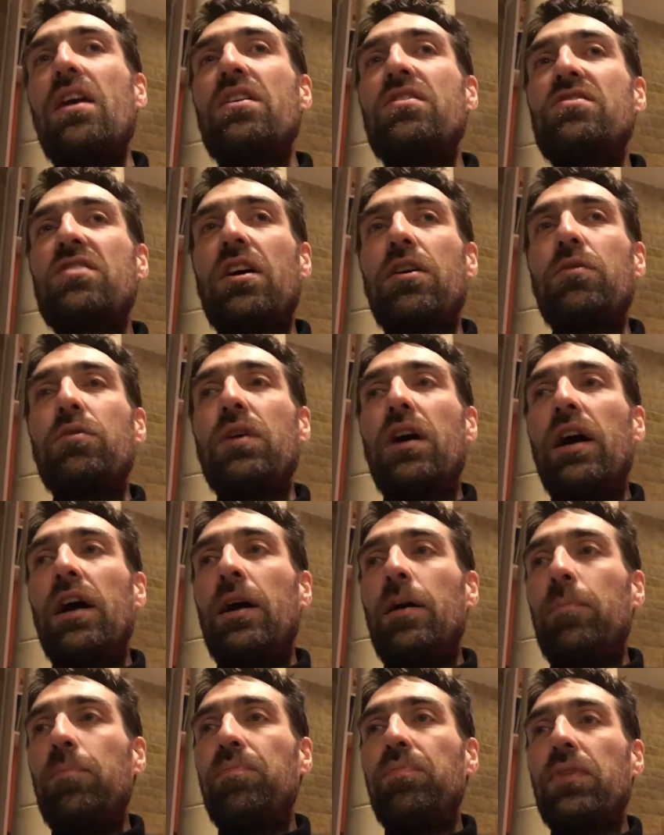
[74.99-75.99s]
So,
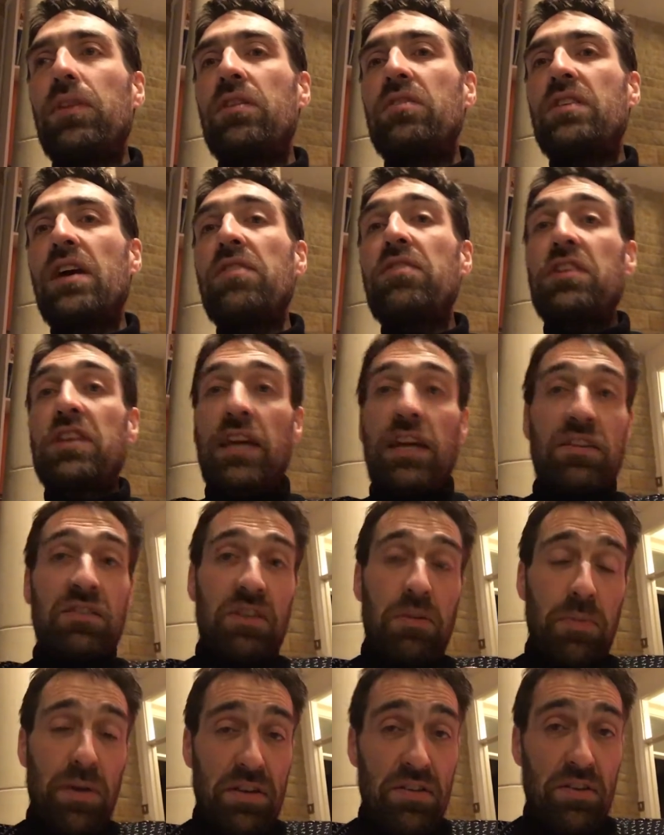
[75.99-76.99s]
David
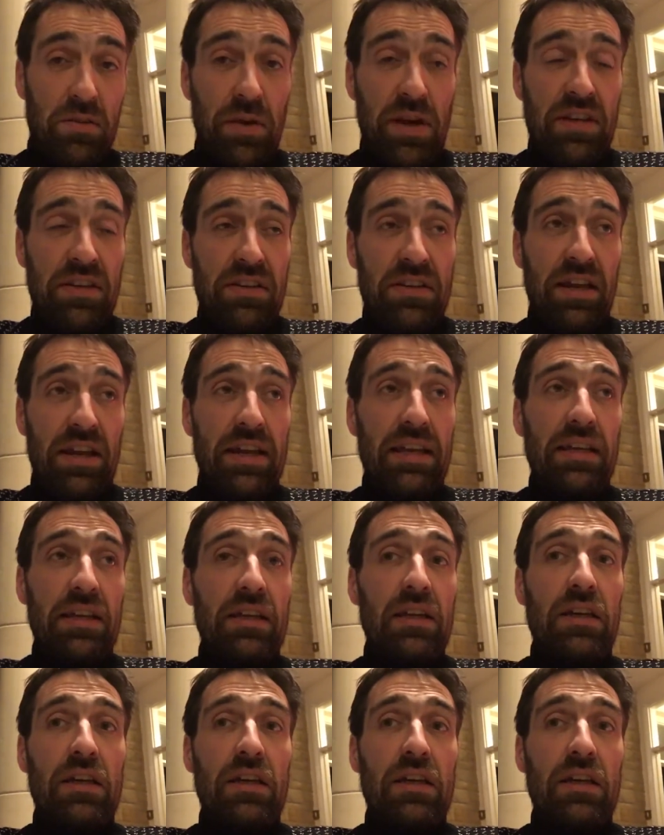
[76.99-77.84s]
Cassidy passed away today.